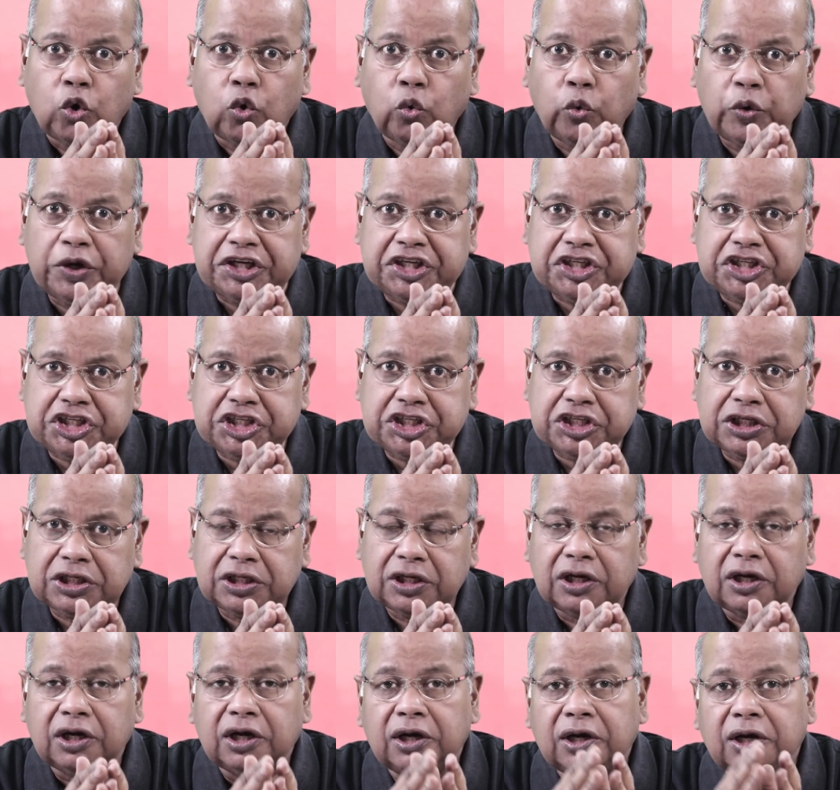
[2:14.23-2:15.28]
which
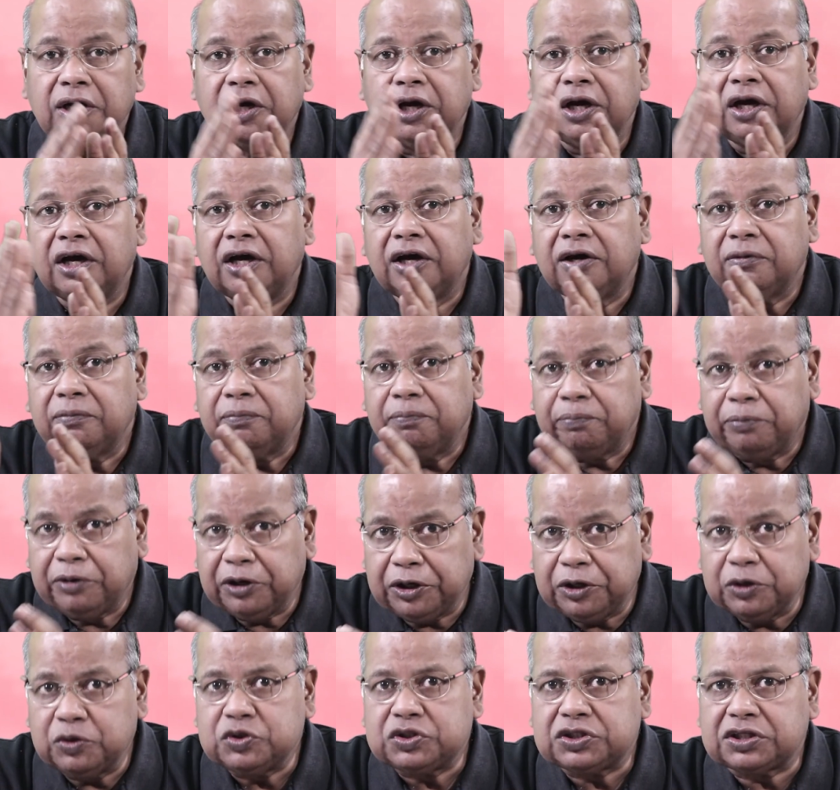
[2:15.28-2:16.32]

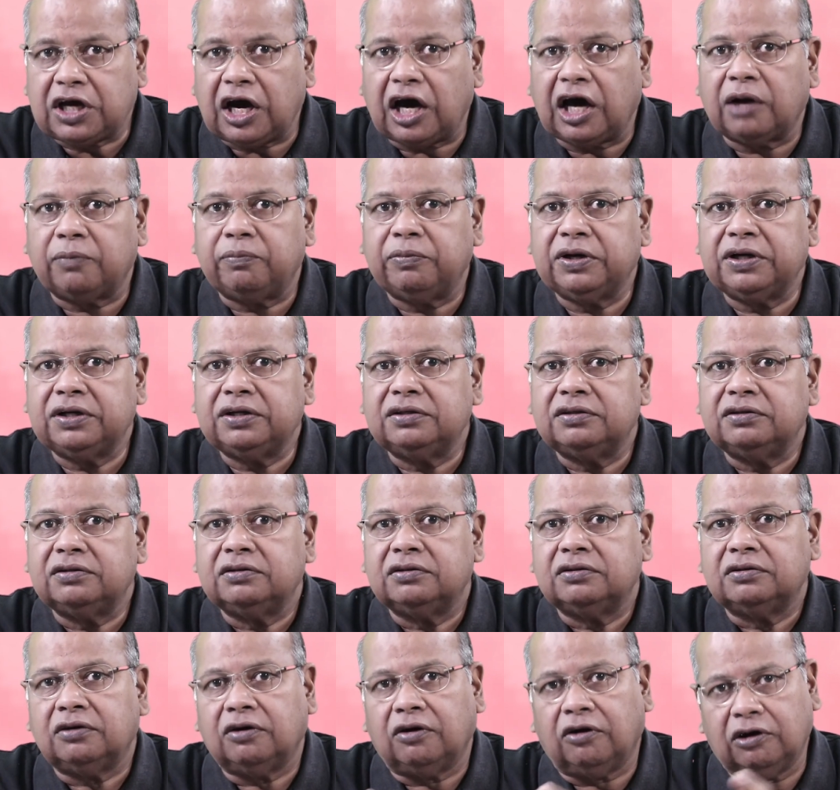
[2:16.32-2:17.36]
produce carbon
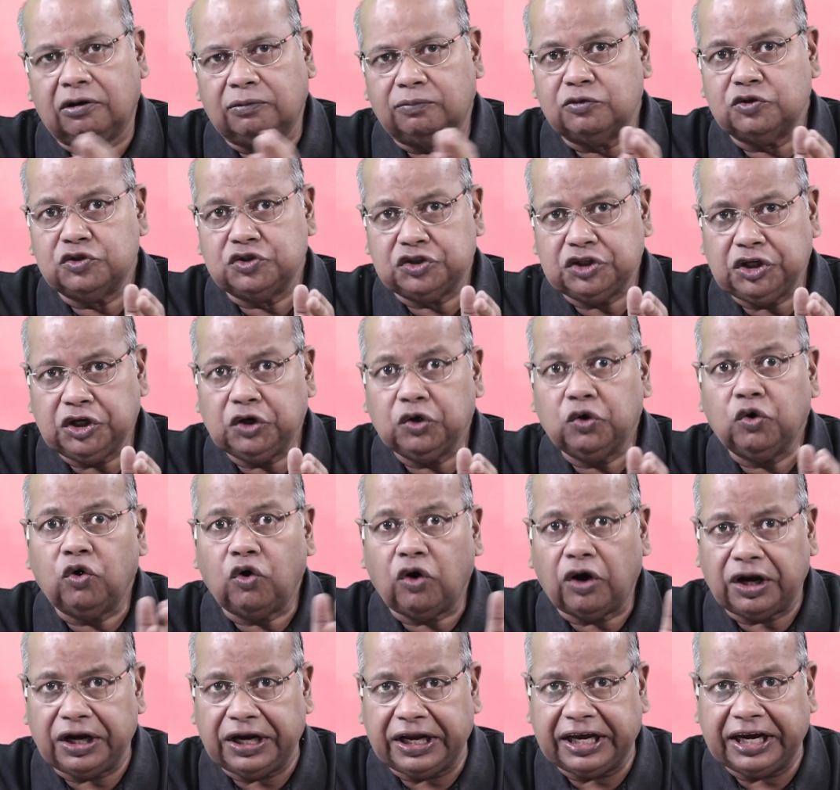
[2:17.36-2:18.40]
almost zero
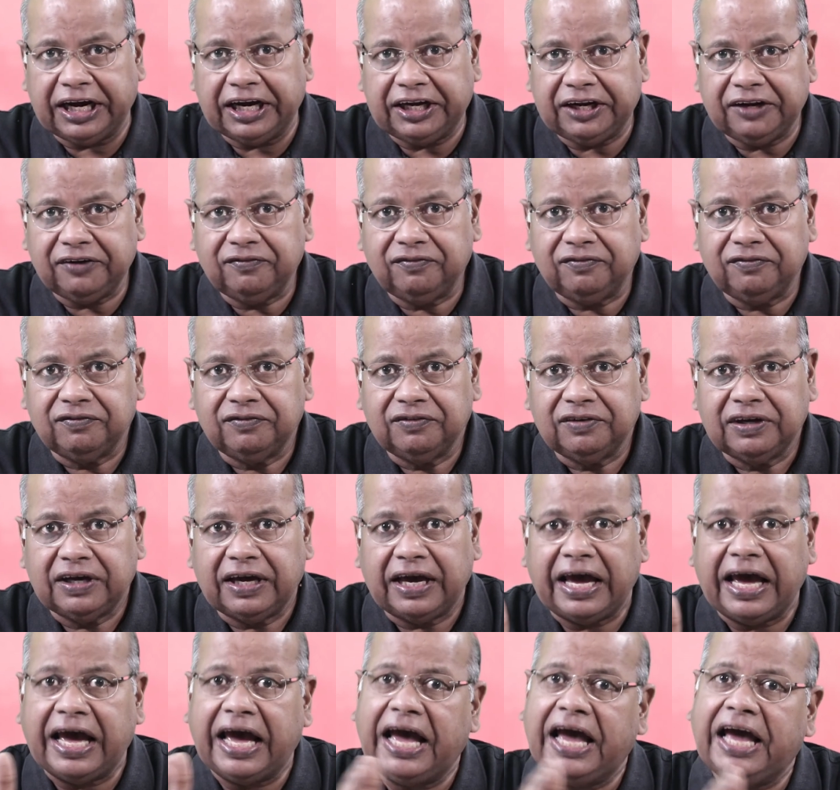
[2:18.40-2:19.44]
or negative,
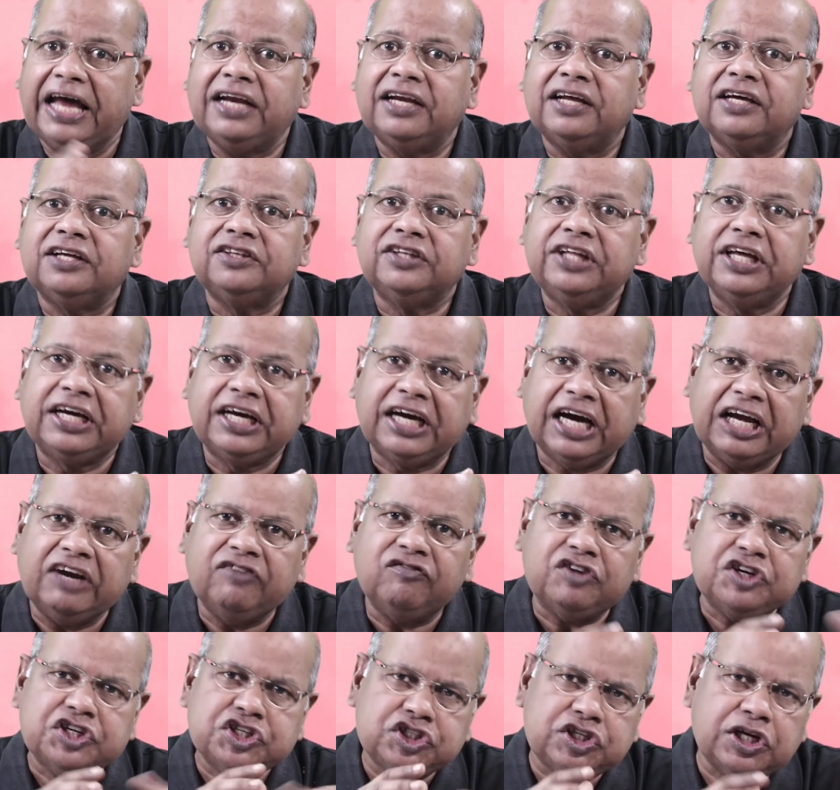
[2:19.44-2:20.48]
and the
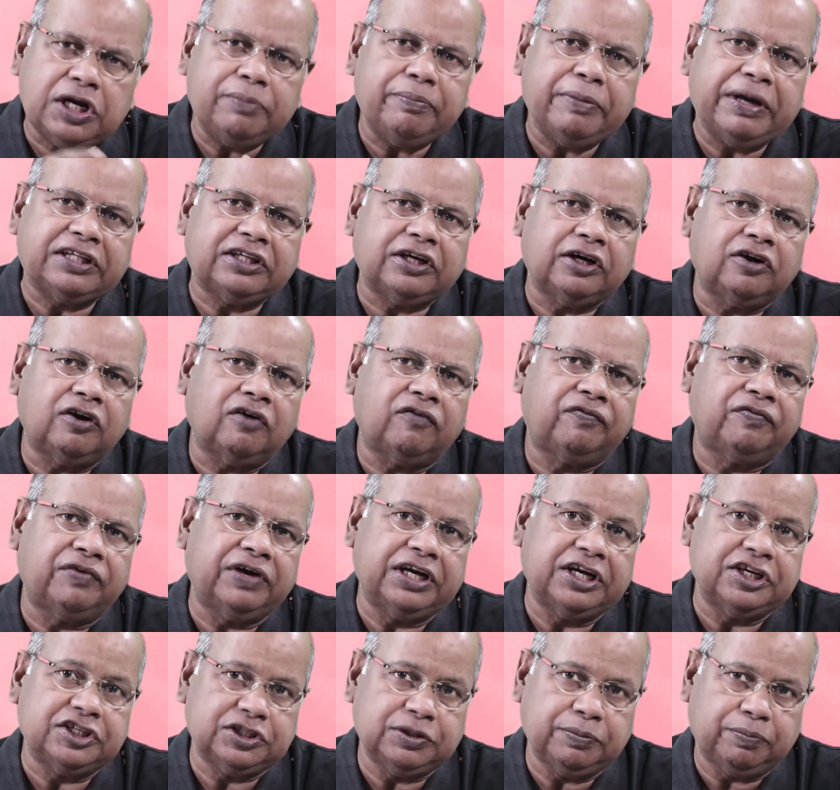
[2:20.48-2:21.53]
conventional method of
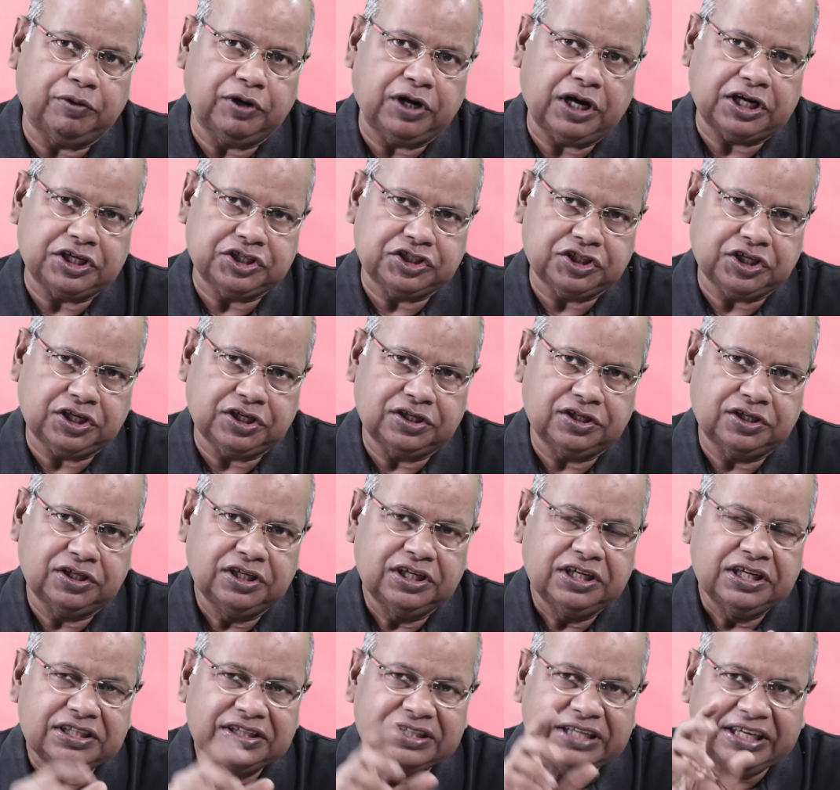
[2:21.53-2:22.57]
energy production,
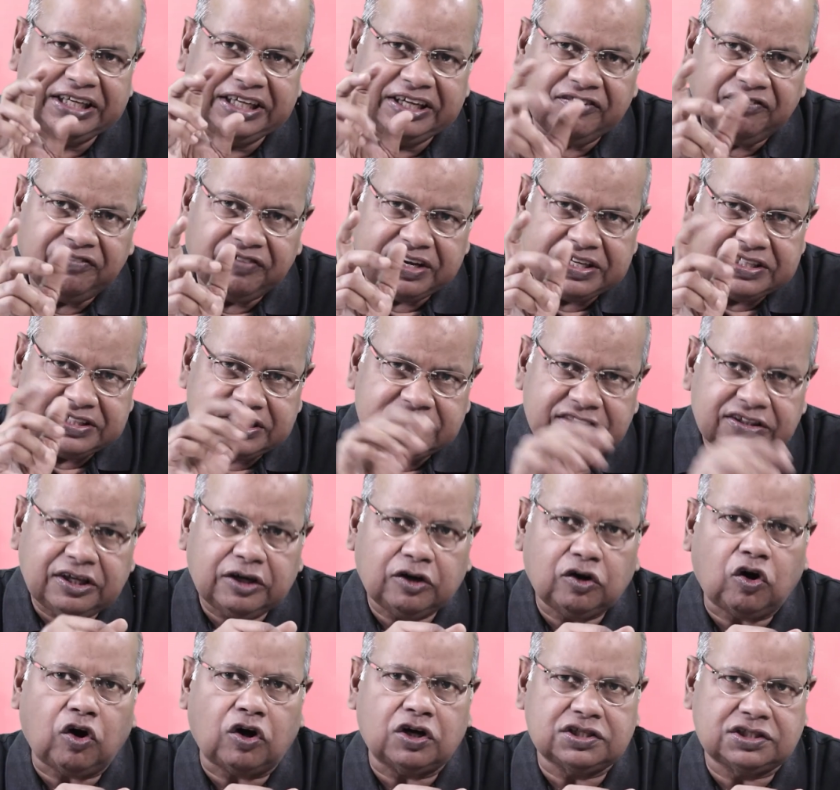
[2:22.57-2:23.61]
the difference in the
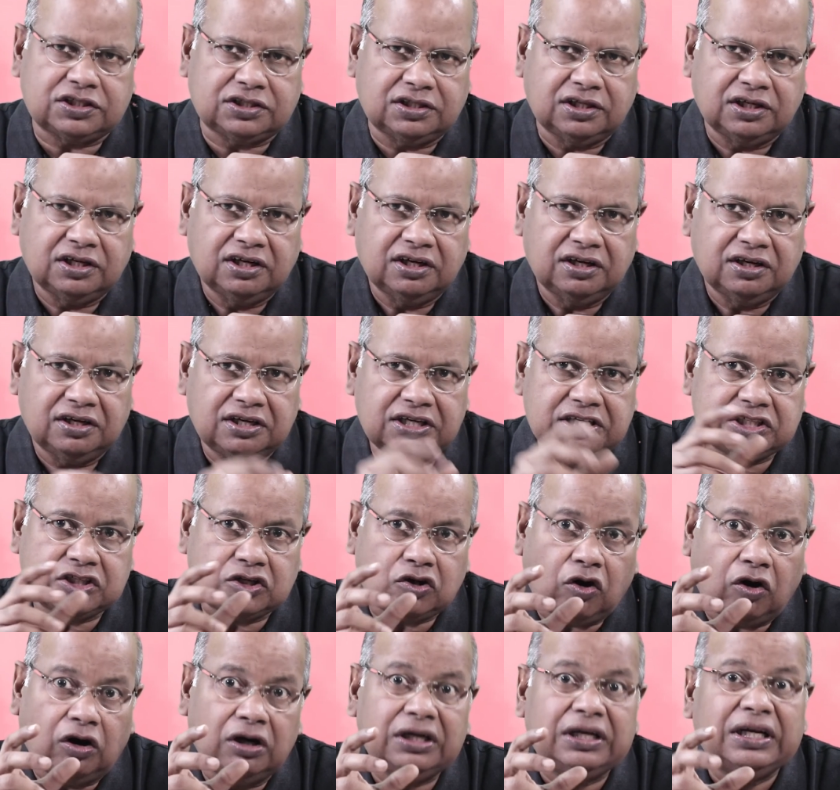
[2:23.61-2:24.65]
cost is
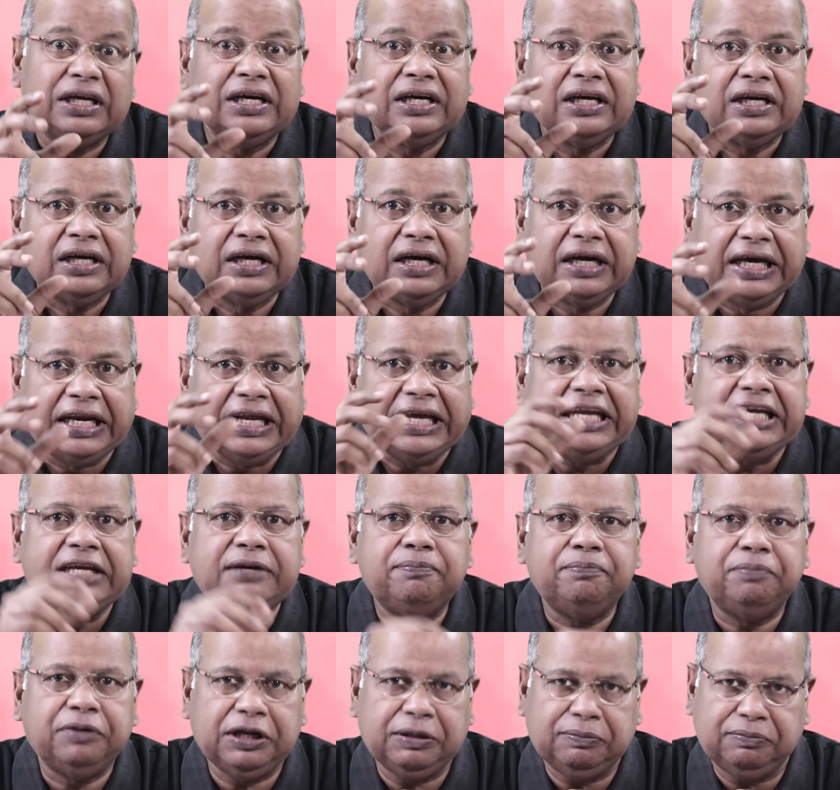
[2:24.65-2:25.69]
called green
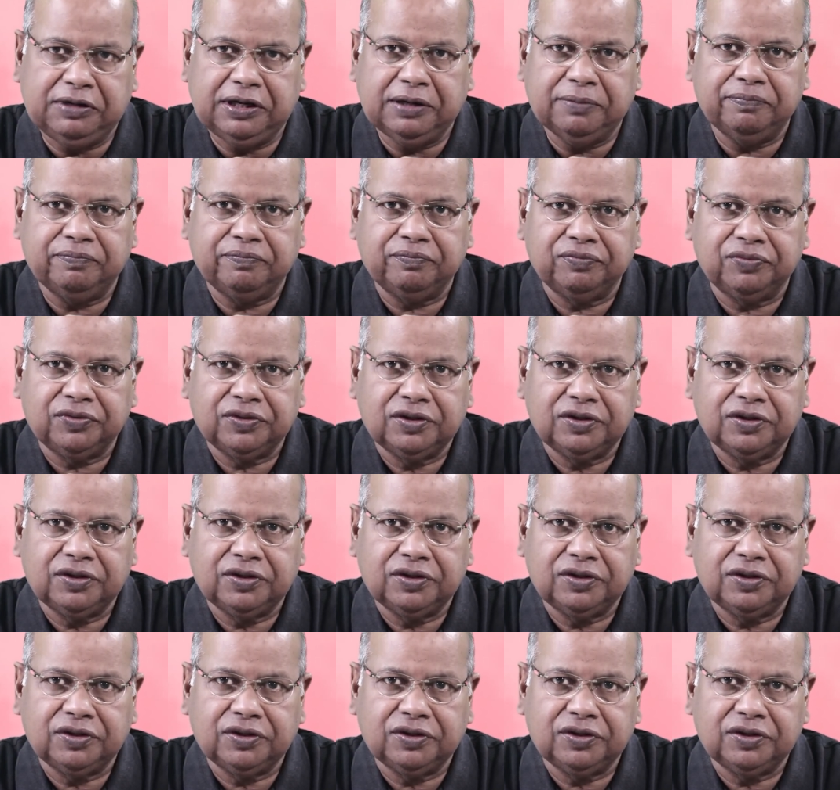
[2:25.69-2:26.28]
premium.